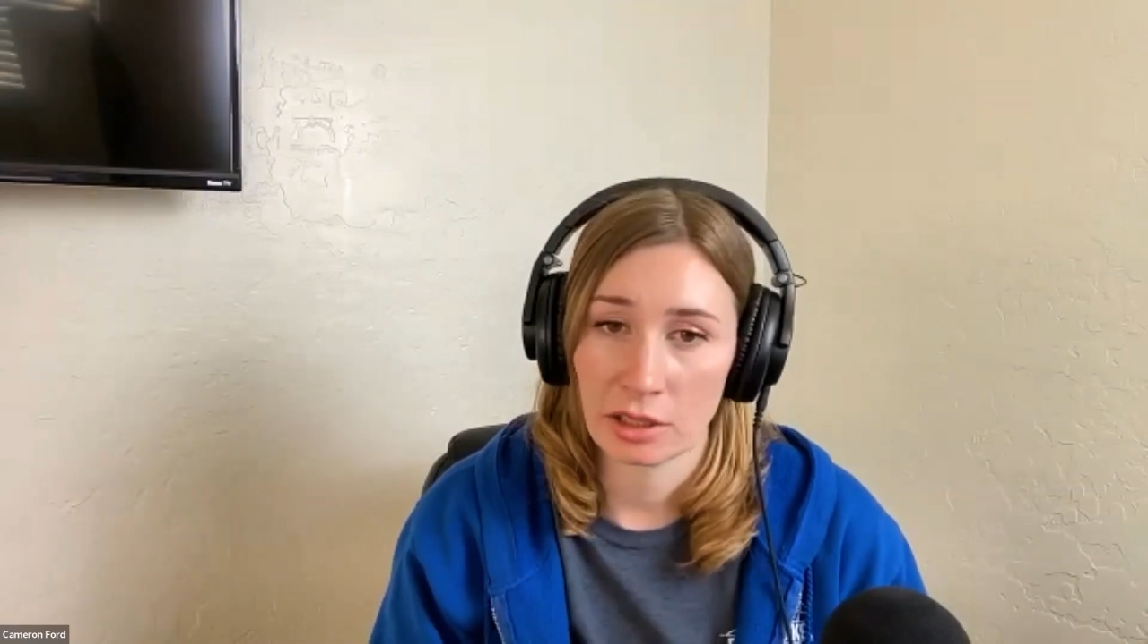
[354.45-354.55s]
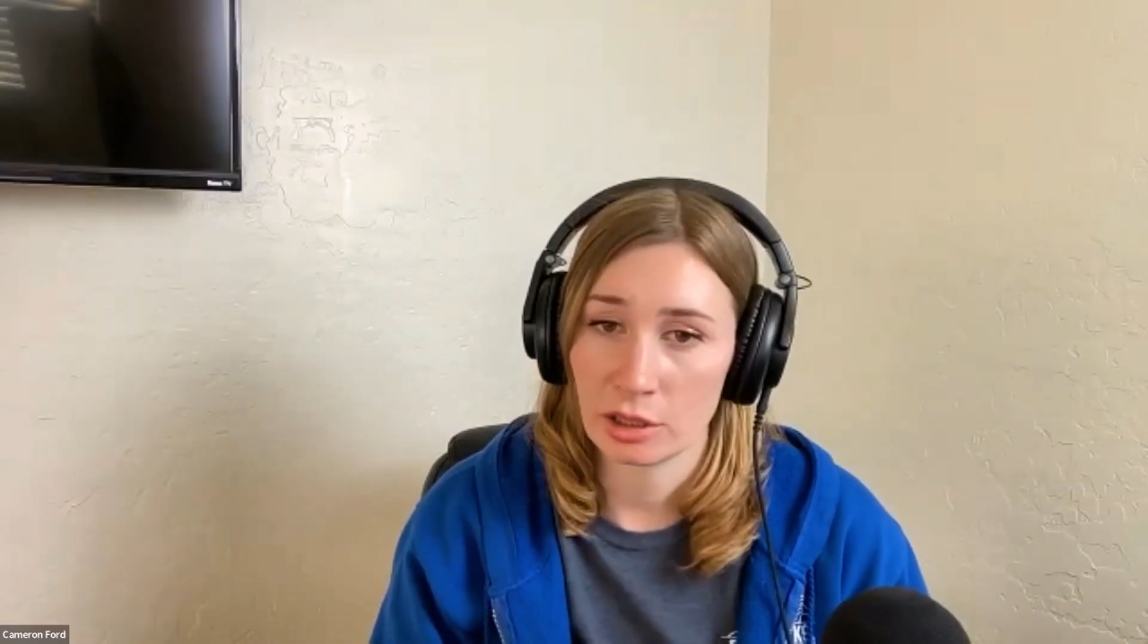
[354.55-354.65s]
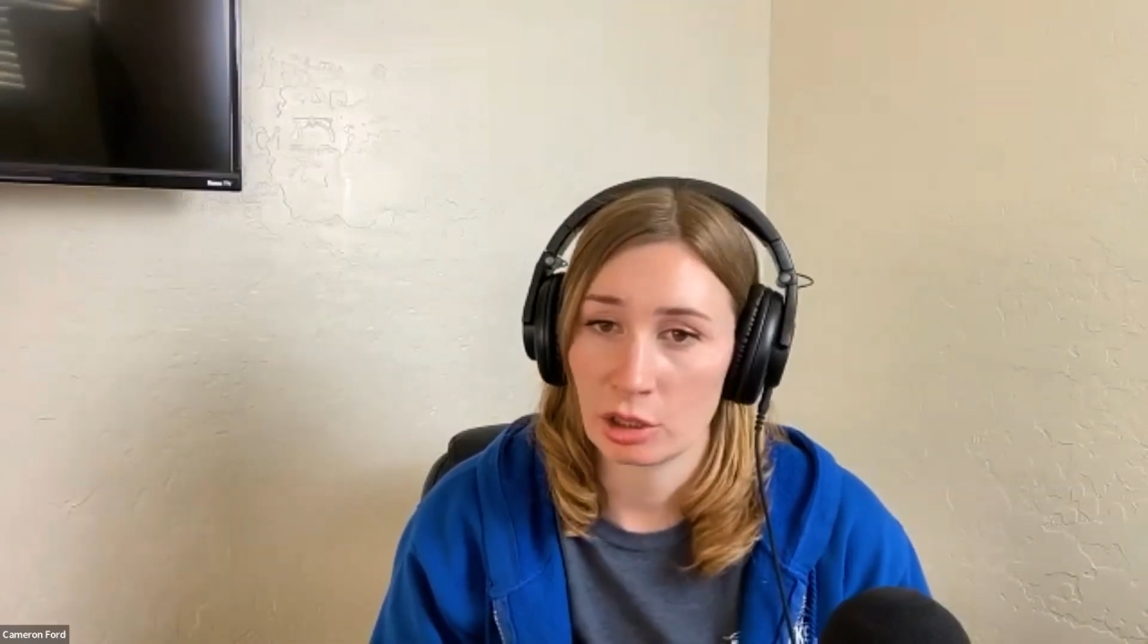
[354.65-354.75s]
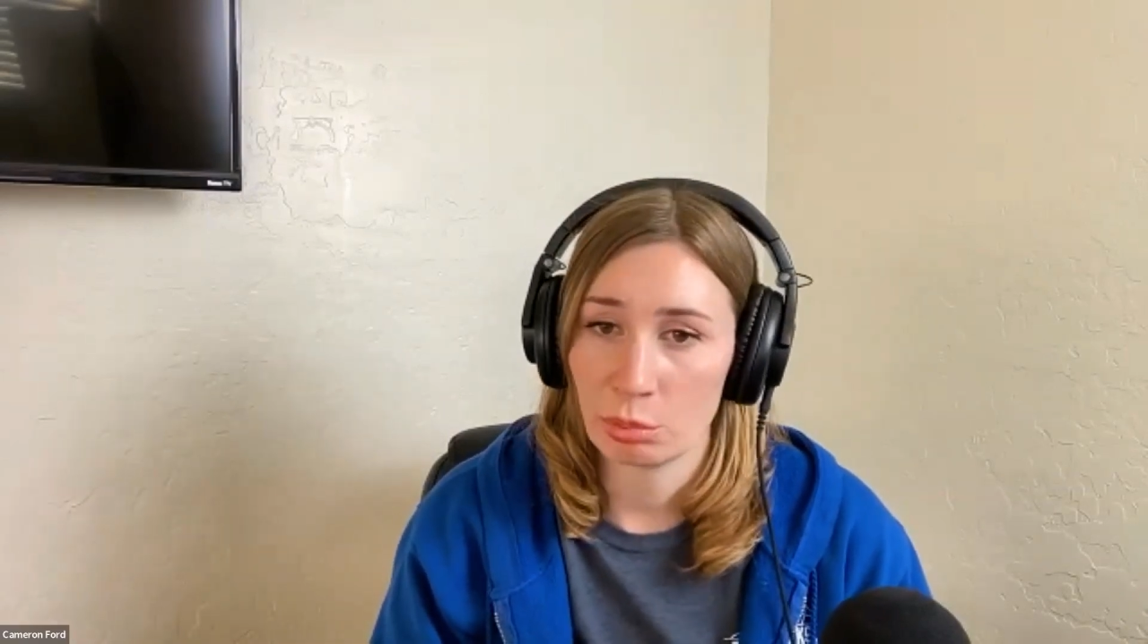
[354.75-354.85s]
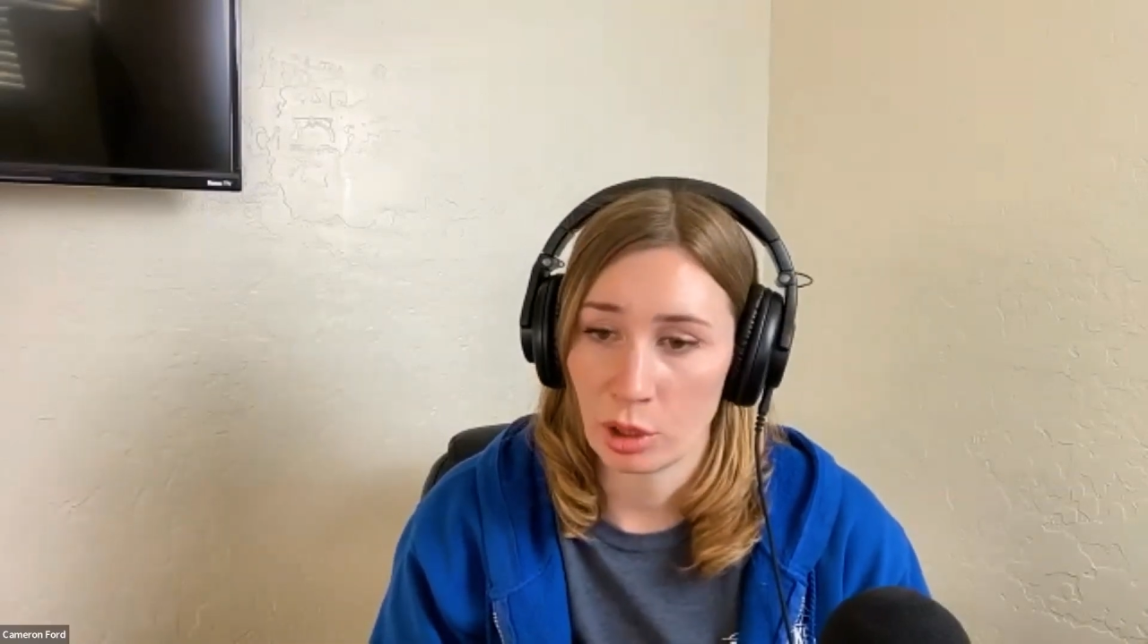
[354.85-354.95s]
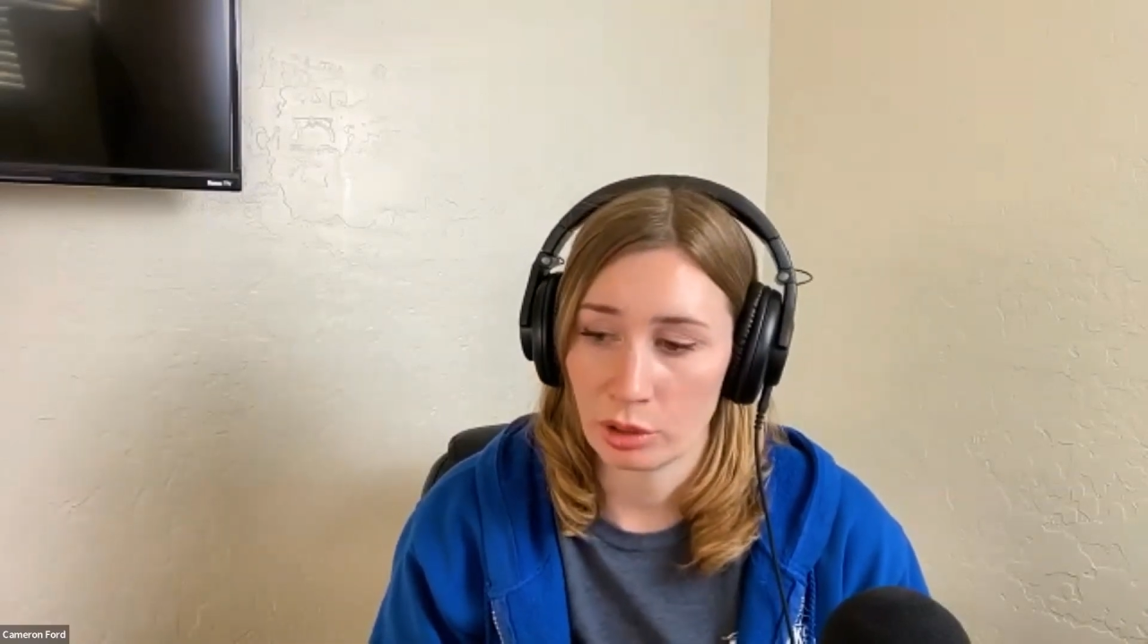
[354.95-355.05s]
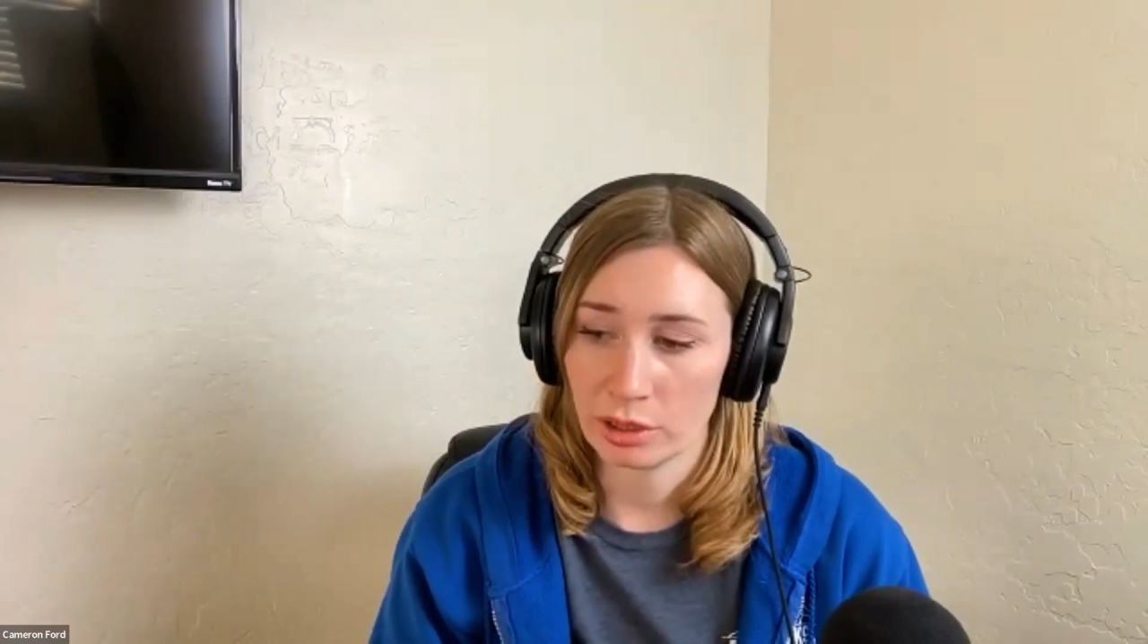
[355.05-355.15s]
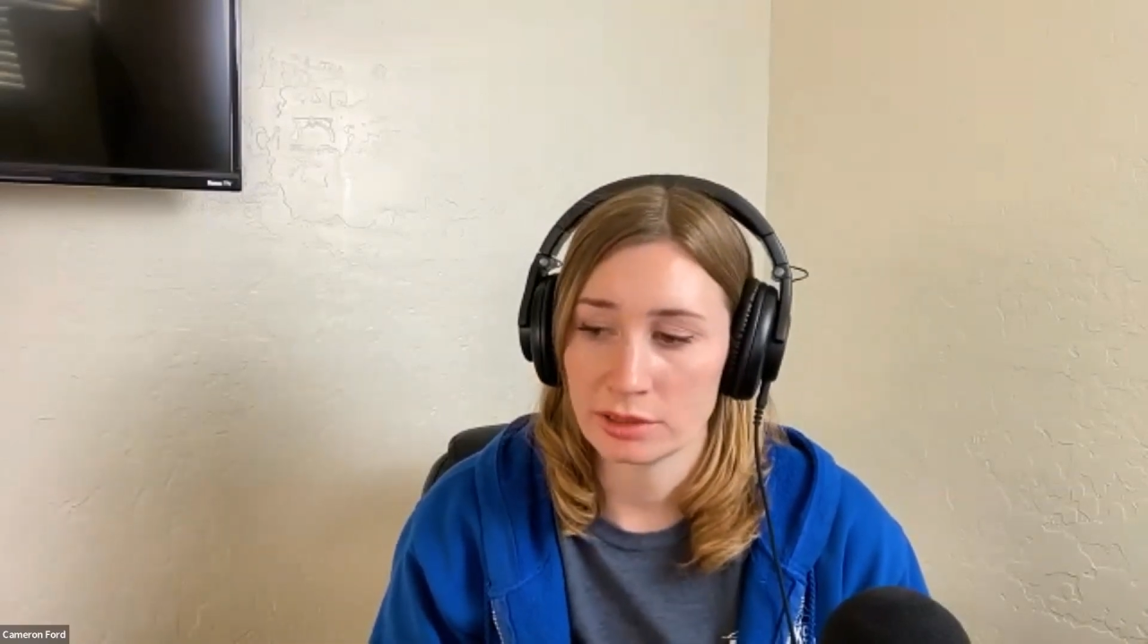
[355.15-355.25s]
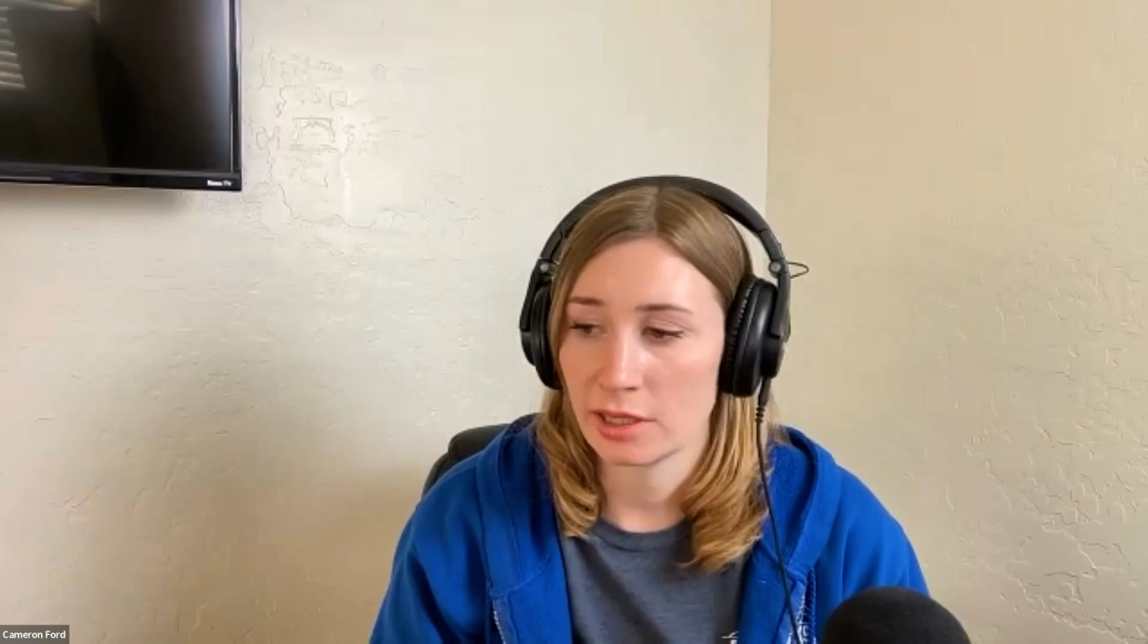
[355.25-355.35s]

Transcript: other components